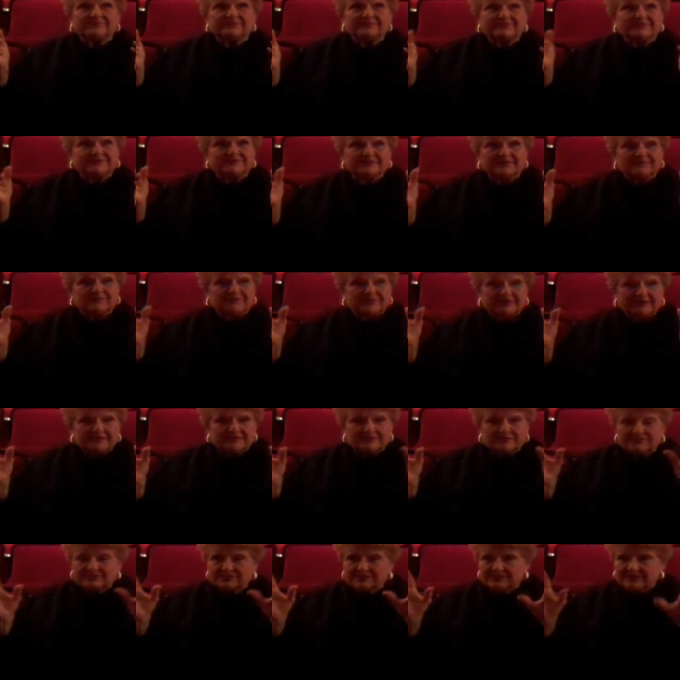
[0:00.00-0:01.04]
something
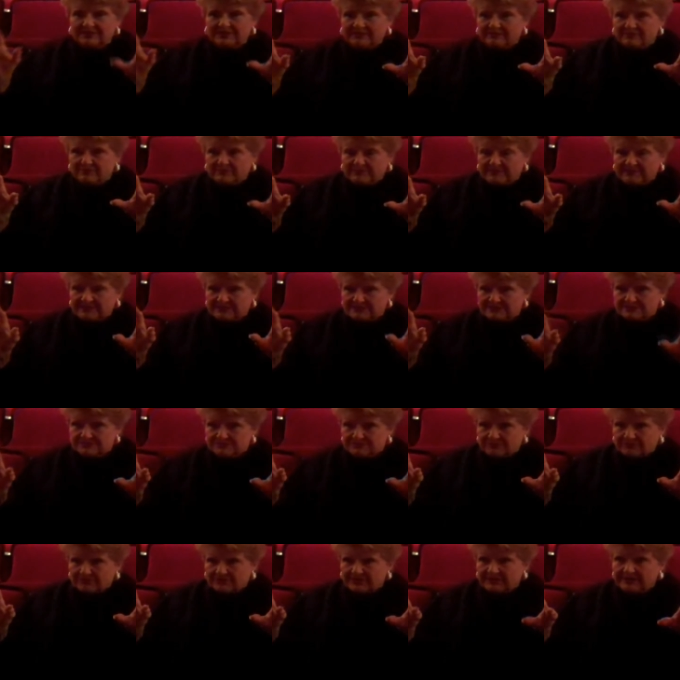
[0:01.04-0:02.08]
that should never be
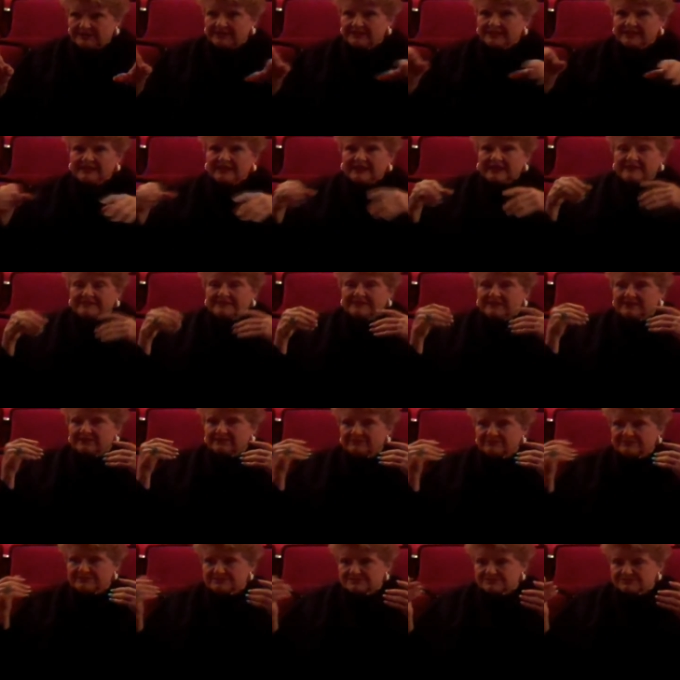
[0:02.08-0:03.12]
destroyed. They
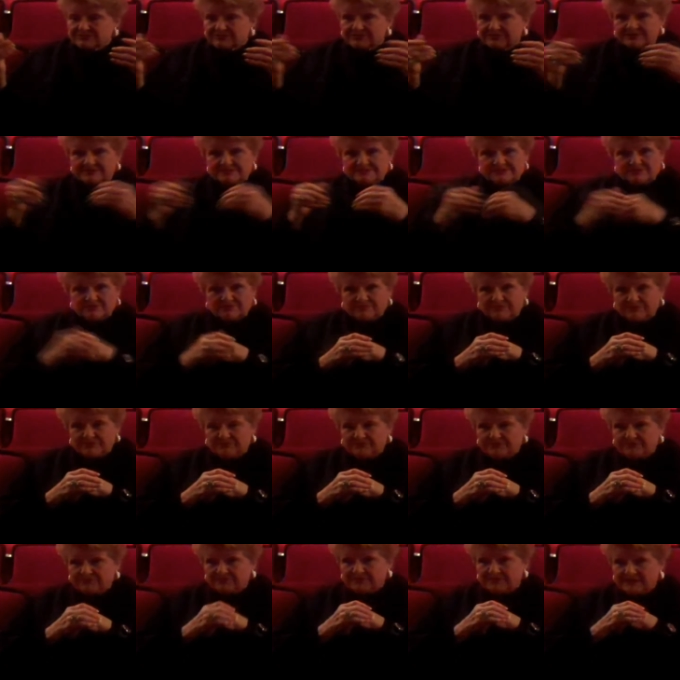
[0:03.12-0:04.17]
have restored it so
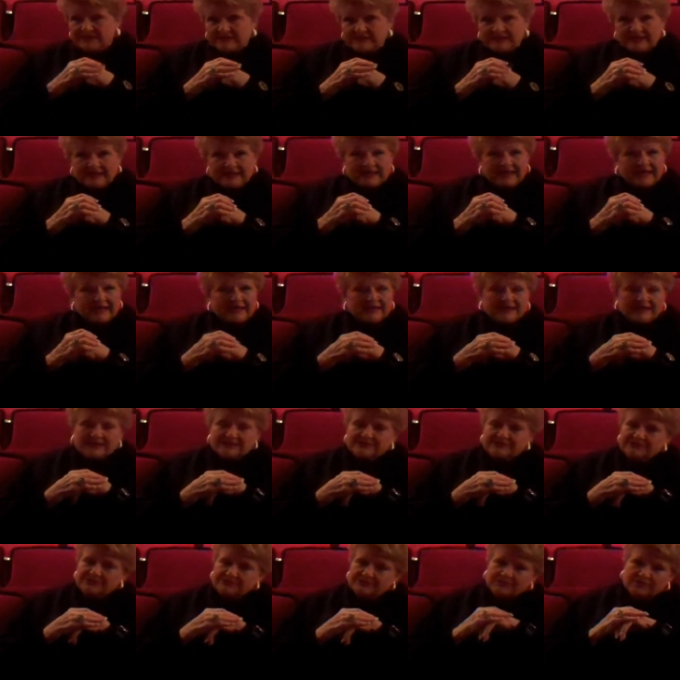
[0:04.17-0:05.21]
beautifully, and I
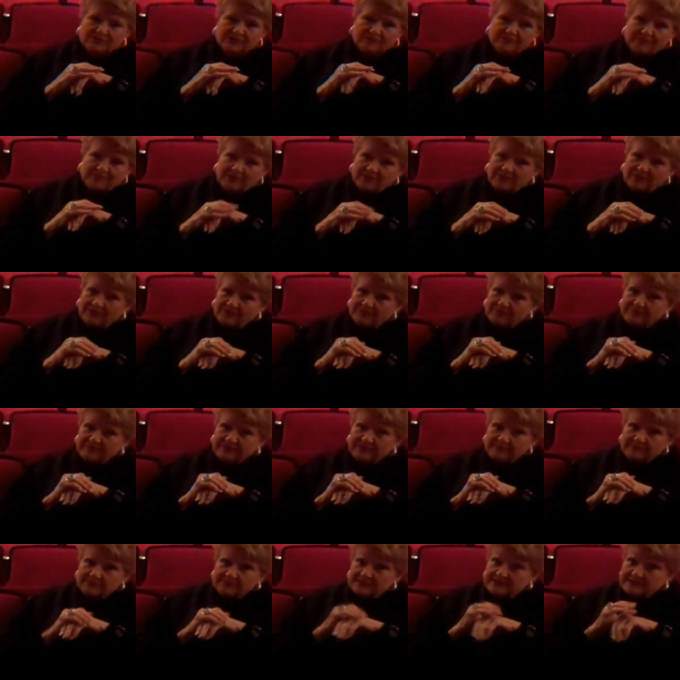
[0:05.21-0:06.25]
do hope all the
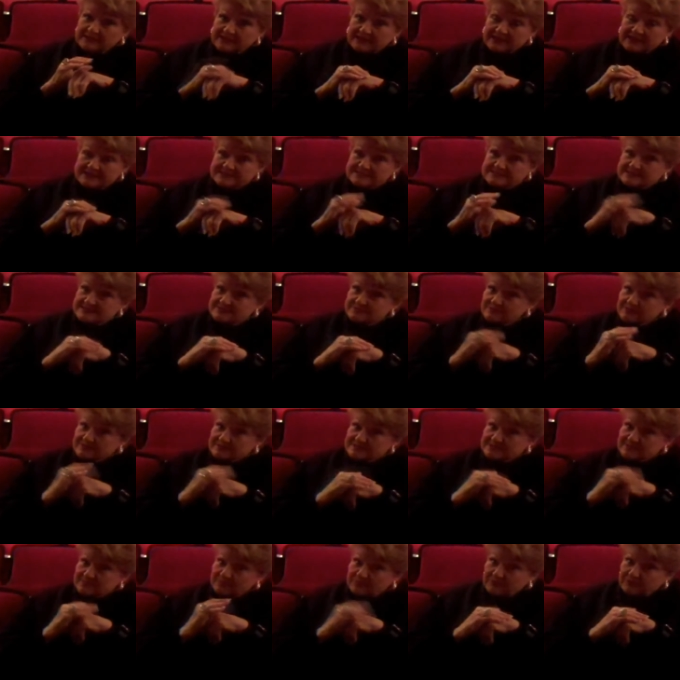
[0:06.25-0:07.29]
people in Kansas will
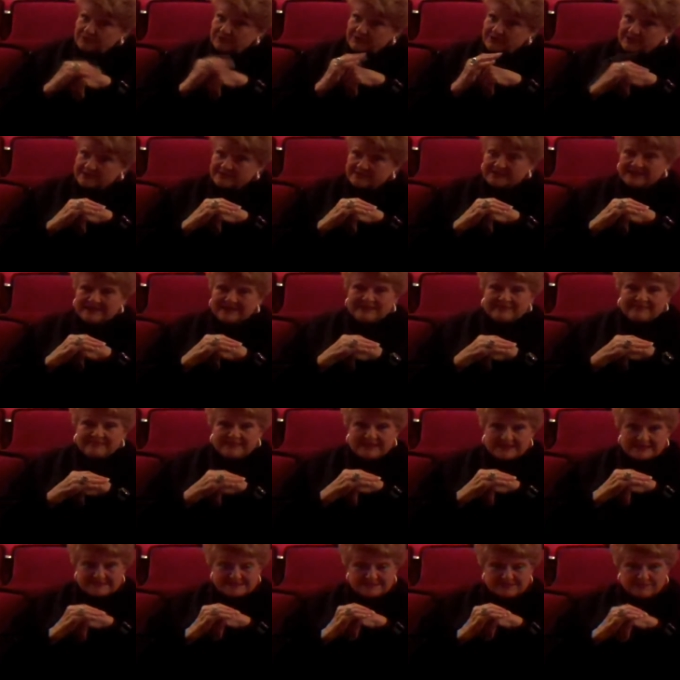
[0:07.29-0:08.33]
support it.
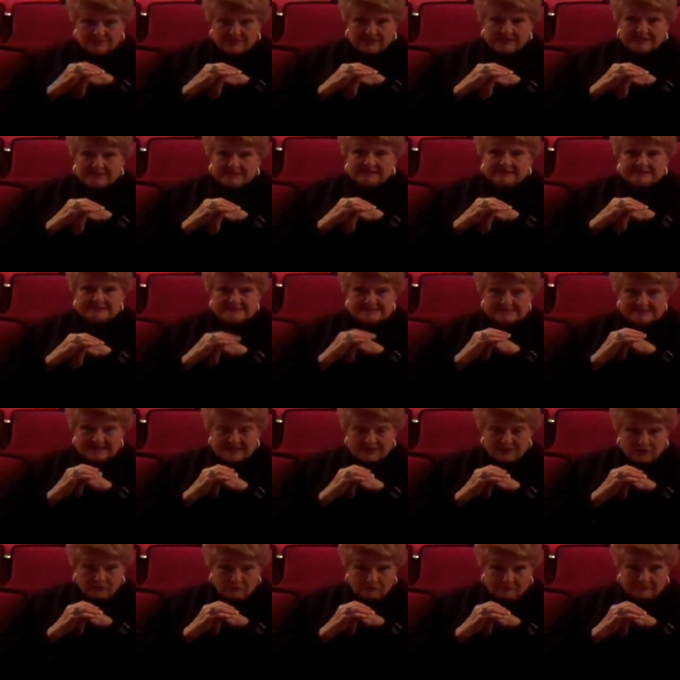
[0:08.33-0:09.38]
That's the way it can
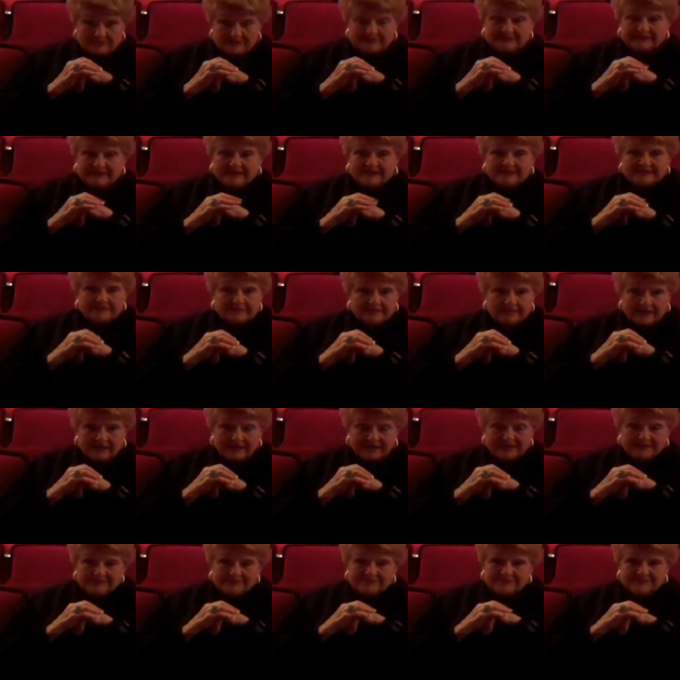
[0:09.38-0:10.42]
stay open and
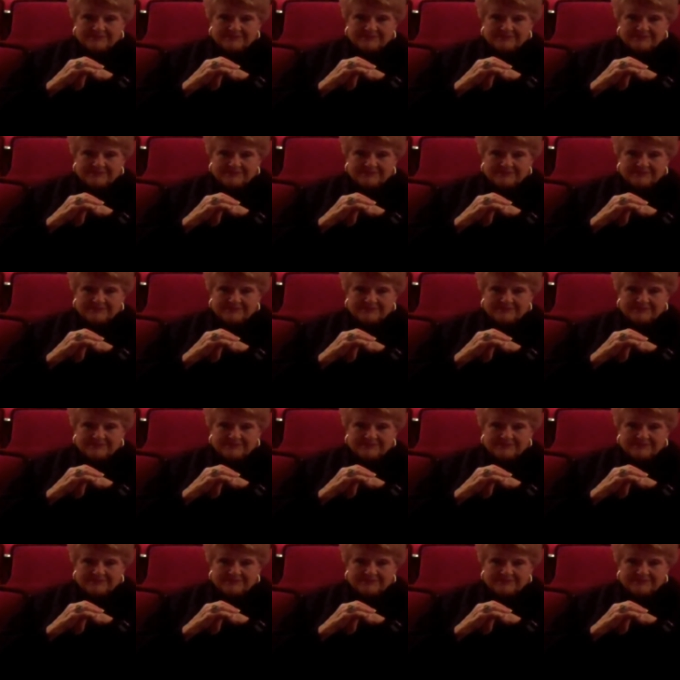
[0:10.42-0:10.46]
alive